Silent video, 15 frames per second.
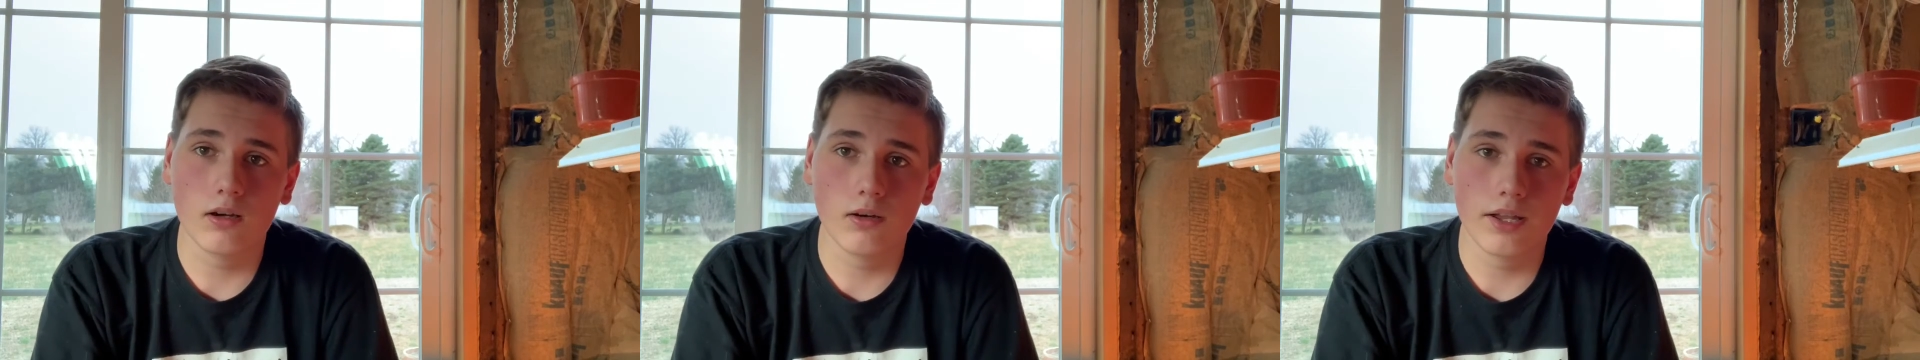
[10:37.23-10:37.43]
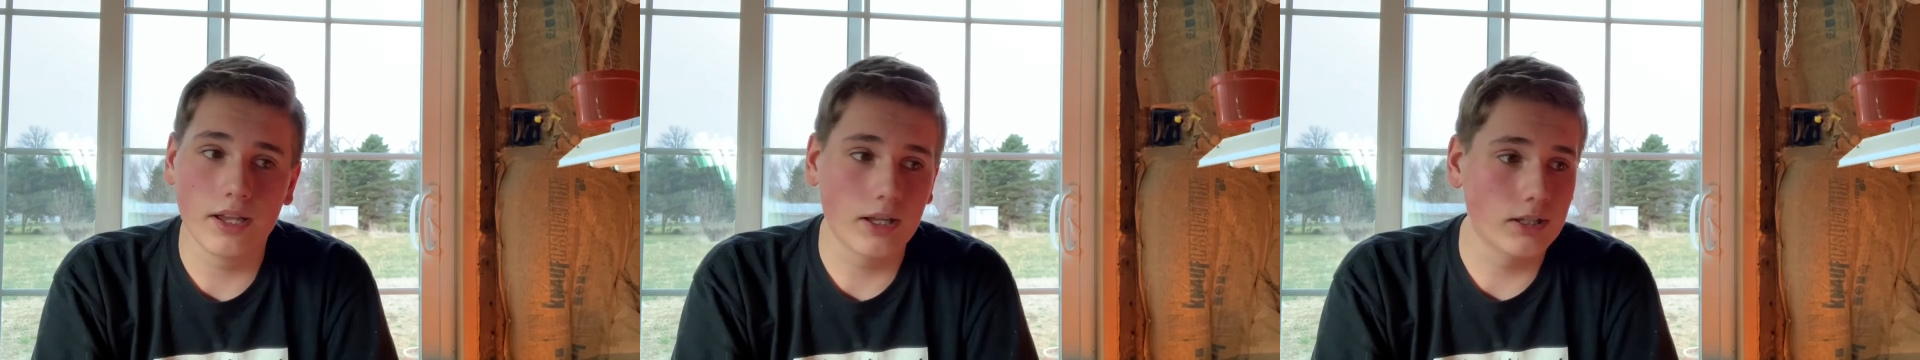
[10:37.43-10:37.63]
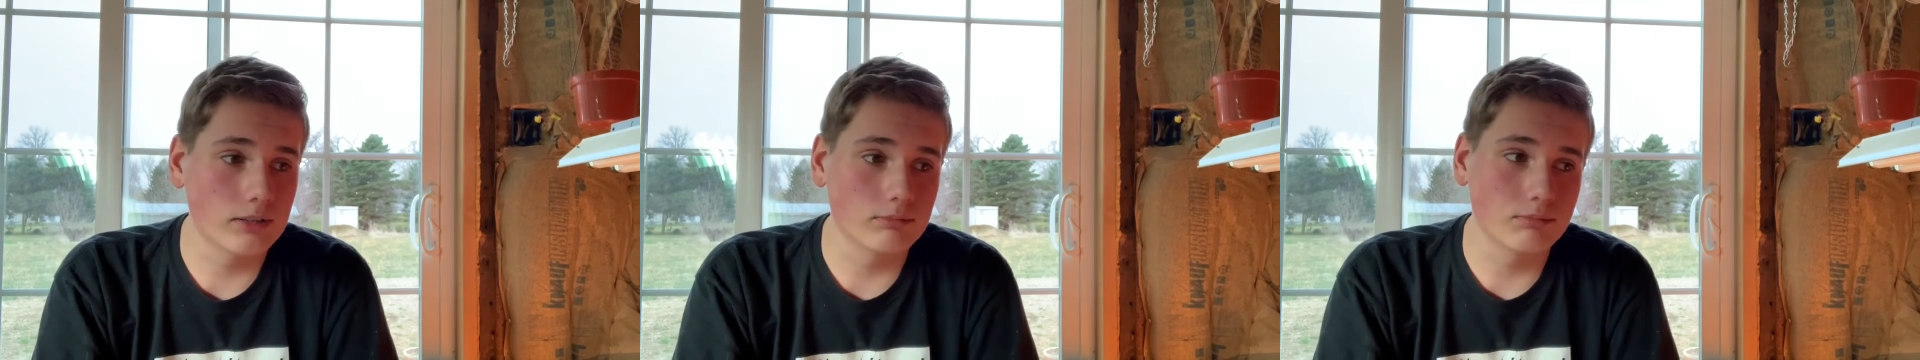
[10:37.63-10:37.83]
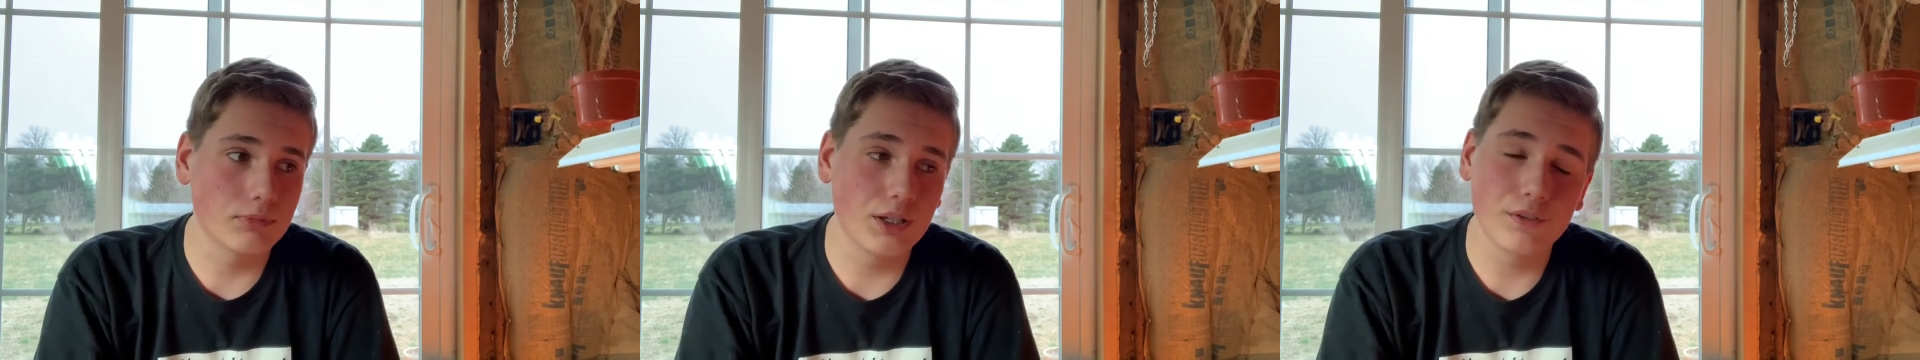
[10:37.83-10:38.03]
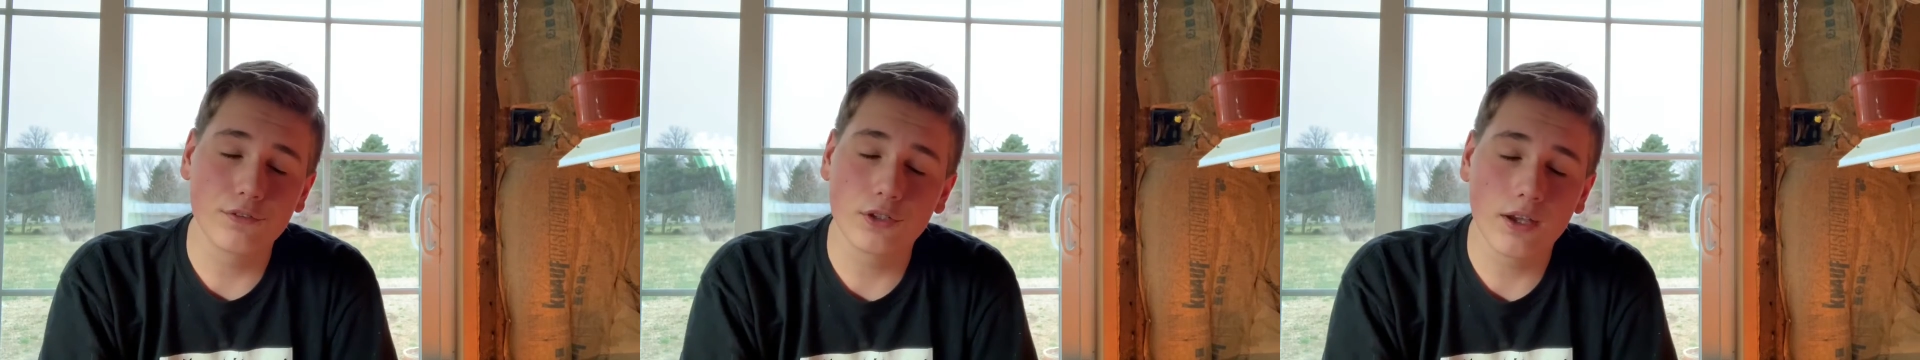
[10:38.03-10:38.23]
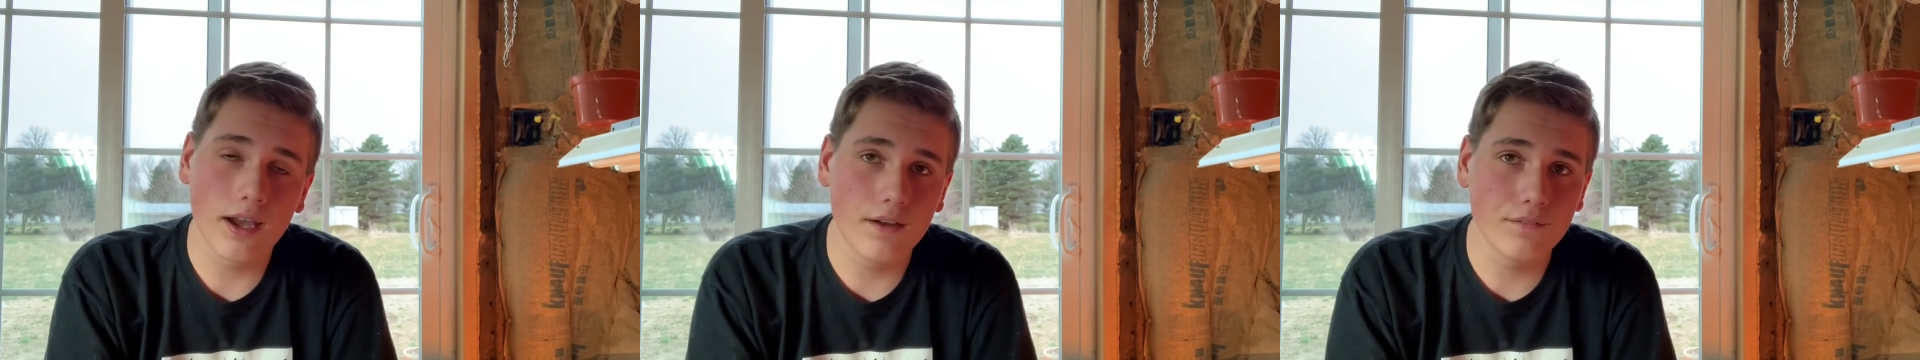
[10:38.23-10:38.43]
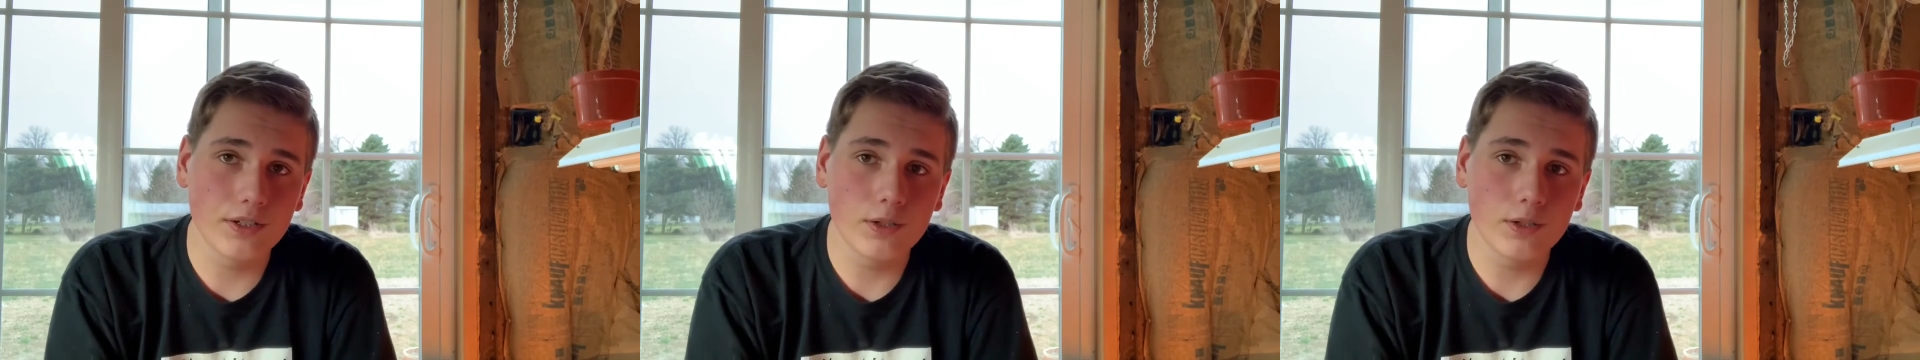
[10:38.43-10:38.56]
and if you have any